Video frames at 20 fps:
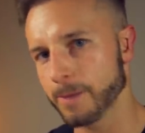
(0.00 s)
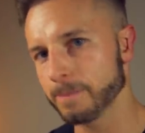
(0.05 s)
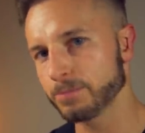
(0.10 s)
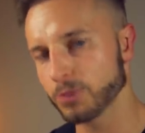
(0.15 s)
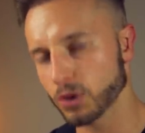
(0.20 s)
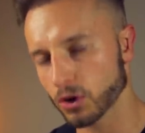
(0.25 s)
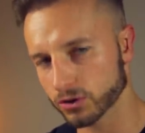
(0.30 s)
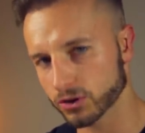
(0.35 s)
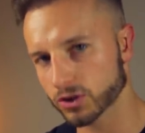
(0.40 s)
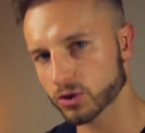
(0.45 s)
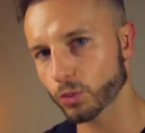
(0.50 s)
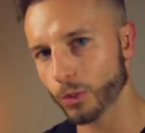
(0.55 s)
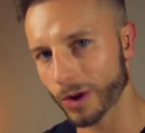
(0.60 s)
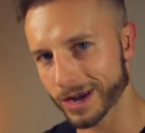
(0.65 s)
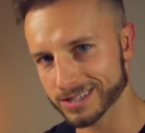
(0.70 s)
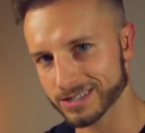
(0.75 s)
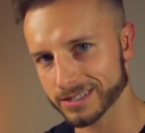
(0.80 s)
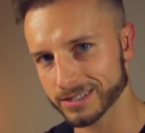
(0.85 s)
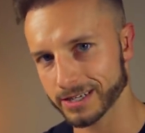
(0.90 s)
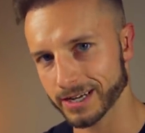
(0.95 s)
not
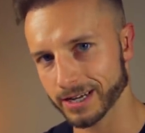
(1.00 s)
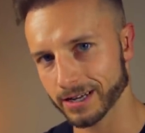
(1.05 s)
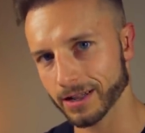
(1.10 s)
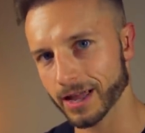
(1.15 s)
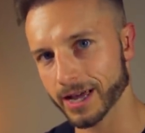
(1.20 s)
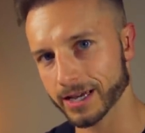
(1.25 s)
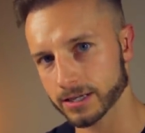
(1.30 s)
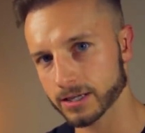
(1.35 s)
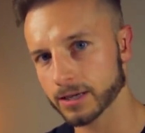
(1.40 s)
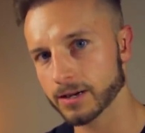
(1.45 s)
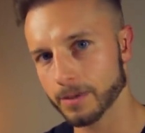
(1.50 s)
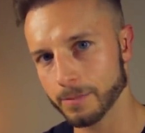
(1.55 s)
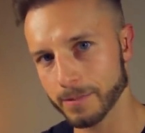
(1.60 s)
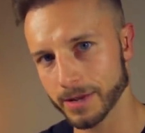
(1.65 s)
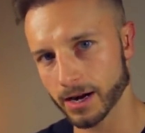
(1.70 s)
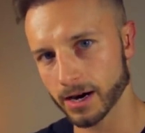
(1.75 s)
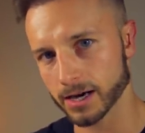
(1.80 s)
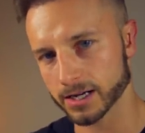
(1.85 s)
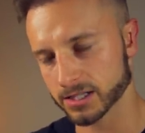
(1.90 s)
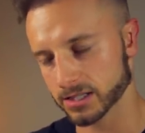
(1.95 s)
twice a day, like
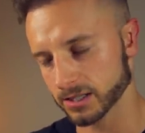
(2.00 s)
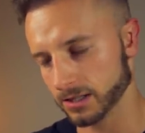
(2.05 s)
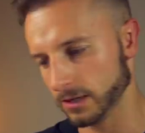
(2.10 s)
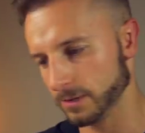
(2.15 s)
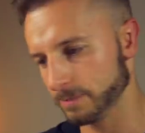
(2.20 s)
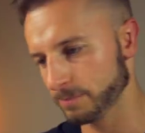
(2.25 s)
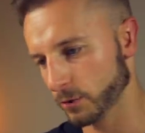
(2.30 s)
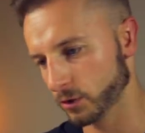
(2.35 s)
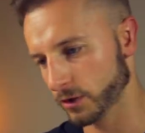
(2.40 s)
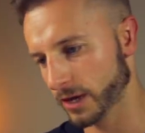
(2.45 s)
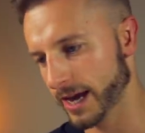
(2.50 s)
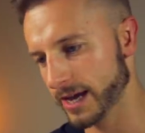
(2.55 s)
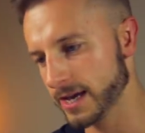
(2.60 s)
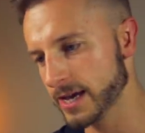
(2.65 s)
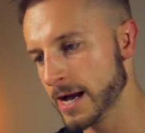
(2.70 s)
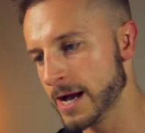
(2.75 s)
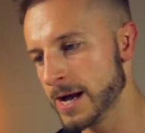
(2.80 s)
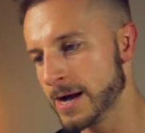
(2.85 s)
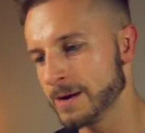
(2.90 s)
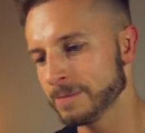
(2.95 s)
minoxidil, okay?
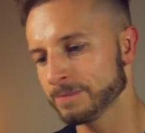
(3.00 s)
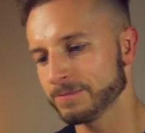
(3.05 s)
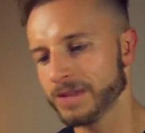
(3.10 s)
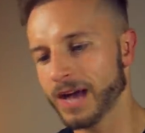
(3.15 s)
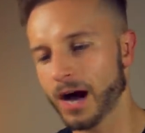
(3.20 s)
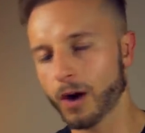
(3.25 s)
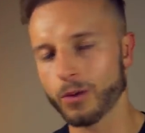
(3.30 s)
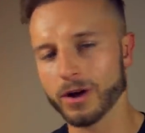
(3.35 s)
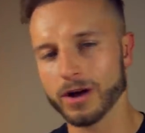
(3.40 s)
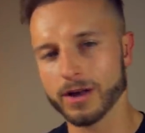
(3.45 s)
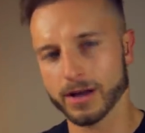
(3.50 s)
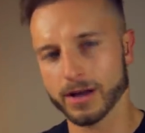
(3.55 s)
Now,